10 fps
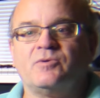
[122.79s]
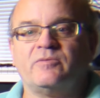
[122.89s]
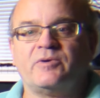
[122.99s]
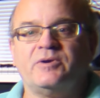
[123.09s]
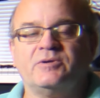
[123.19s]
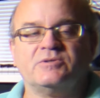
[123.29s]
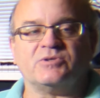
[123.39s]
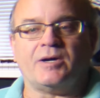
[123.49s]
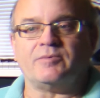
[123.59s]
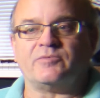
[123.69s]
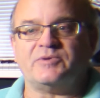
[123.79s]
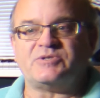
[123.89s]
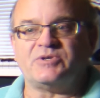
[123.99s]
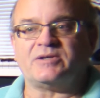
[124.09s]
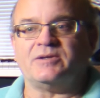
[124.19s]
a very good job of
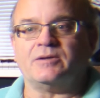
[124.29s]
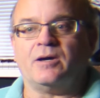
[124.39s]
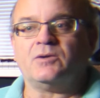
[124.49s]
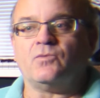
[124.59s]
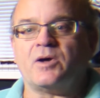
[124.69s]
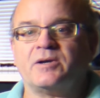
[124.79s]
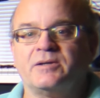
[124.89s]
rejecting unwanted